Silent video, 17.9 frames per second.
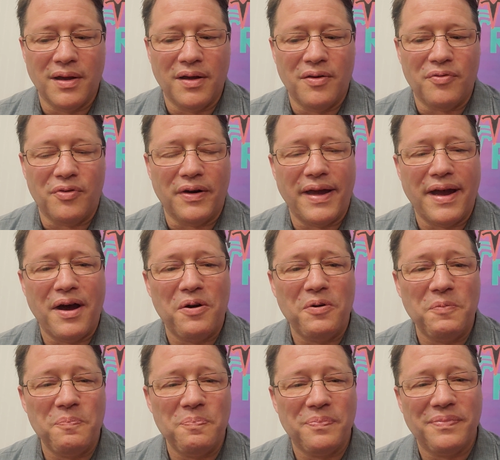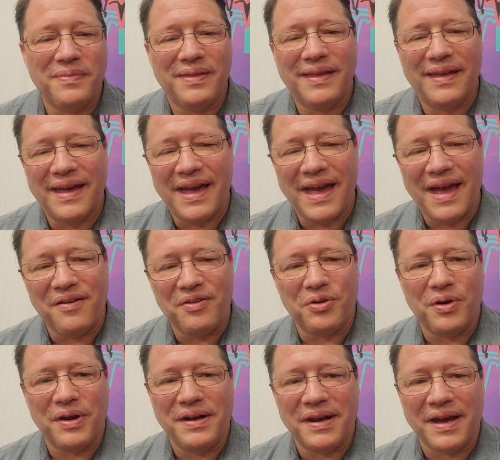For now, have a
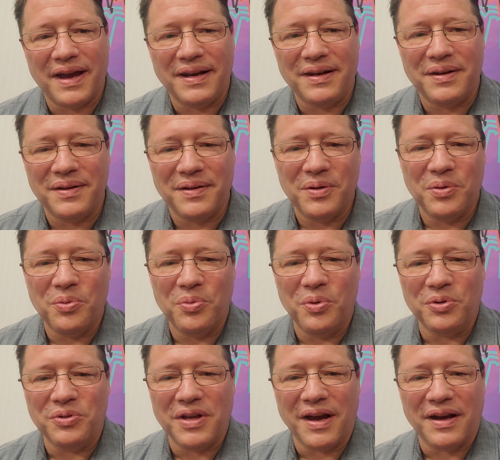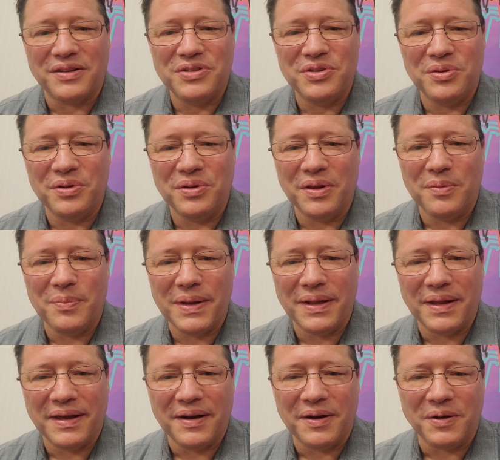great night. We'll talk to you a little
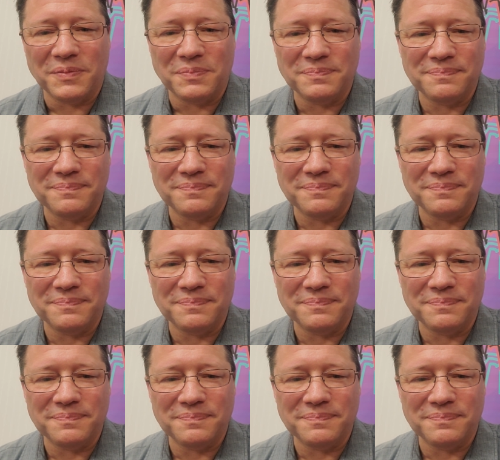bit later.